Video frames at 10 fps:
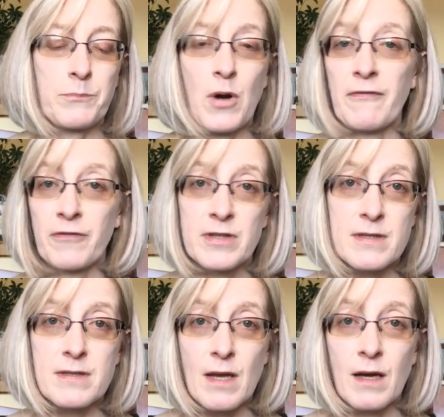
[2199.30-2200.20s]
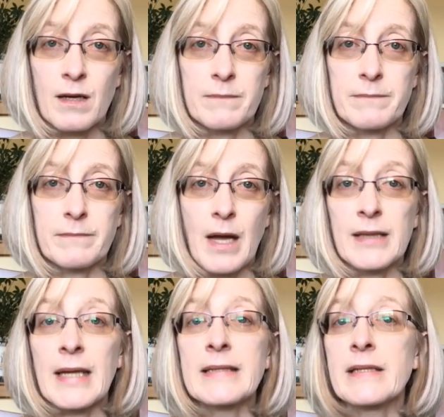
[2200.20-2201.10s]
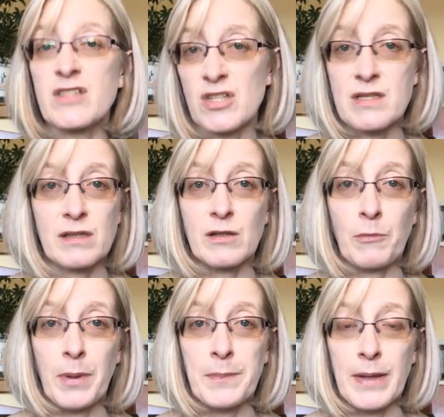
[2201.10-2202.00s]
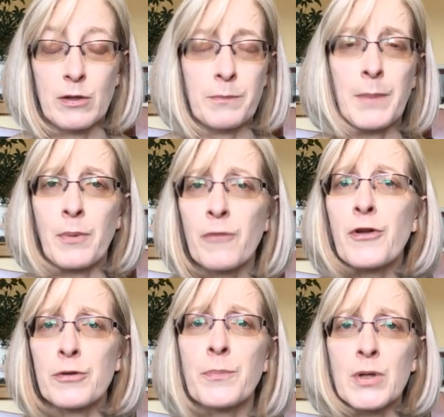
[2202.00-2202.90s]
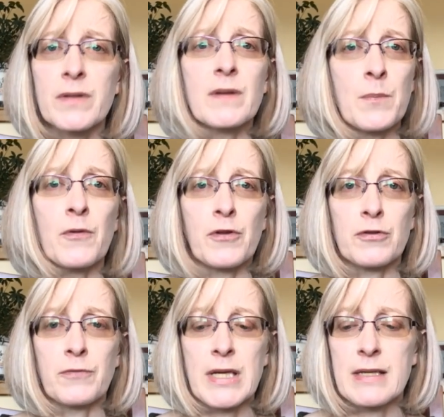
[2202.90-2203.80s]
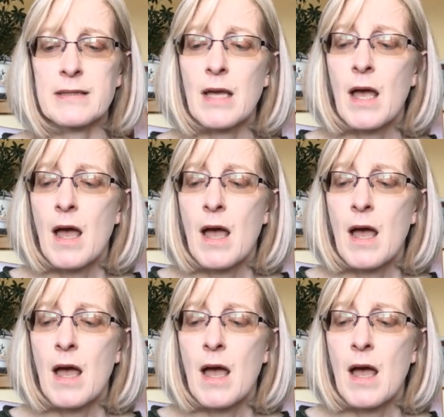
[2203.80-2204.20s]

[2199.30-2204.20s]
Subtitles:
preference. I liked it just a little bit better, but both good books and both good reads.